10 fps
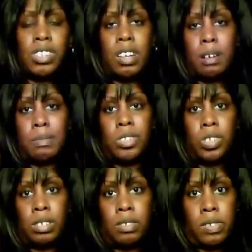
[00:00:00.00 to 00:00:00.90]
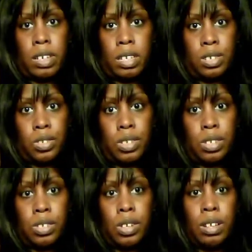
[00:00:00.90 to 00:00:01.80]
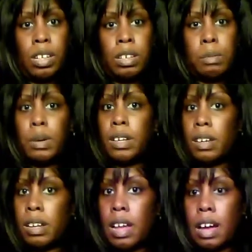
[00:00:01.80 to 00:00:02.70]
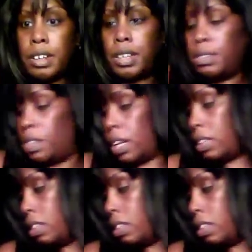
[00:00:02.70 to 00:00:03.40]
how much you use foundation is totally dependent on how you like